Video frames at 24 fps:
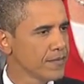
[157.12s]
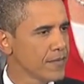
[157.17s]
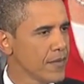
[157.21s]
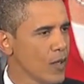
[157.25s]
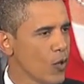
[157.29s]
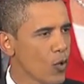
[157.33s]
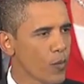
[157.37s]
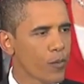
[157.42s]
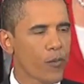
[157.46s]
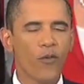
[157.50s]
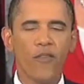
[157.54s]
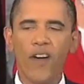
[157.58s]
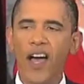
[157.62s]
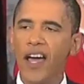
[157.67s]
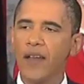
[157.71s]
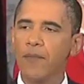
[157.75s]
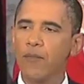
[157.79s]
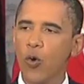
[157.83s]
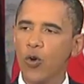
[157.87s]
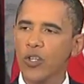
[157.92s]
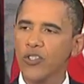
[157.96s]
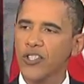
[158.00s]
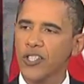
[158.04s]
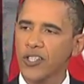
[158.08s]
It will provide
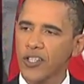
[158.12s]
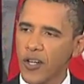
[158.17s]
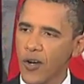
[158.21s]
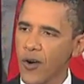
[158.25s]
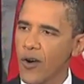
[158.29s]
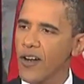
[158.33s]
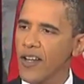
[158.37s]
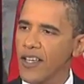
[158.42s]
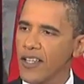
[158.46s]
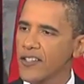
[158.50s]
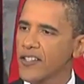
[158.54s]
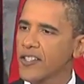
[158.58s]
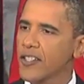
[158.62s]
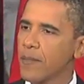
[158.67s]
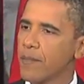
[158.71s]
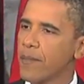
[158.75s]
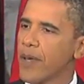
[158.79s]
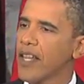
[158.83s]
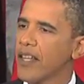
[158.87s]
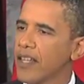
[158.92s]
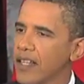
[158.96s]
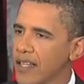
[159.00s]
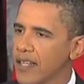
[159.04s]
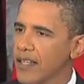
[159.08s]
more security and
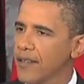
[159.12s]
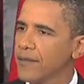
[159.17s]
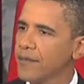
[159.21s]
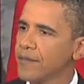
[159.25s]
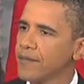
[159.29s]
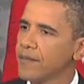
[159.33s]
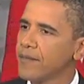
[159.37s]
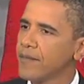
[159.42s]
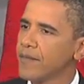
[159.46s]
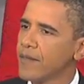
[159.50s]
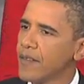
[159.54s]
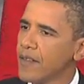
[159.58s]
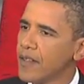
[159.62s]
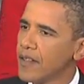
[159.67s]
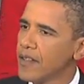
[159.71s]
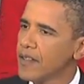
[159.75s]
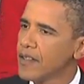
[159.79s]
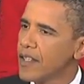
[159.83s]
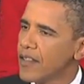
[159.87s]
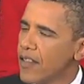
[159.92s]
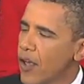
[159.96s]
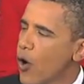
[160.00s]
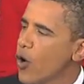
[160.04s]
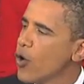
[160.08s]
stability
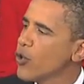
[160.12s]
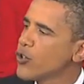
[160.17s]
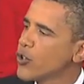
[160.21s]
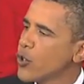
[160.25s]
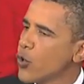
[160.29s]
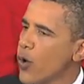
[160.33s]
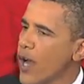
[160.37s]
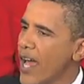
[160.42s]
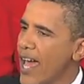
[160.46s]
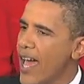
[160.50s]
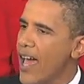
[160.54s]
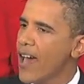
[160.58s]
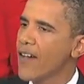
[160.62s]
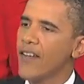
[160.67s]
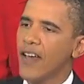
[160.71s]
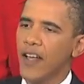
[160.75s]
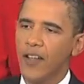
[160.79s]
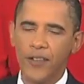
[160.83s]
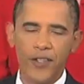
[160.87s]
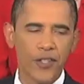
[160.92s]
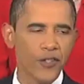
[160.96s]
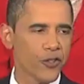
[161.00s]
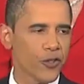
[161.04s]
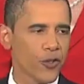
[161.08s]
to those who have
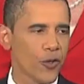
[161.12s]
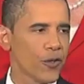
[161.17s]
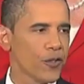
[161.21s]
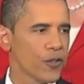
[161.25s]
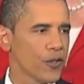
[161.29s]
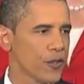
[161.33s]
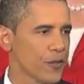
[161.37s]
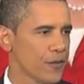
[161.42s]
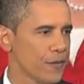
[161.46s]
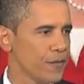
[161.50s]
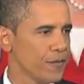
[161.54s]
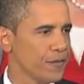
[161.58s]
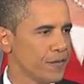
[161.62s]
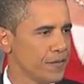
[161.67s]
health insurance.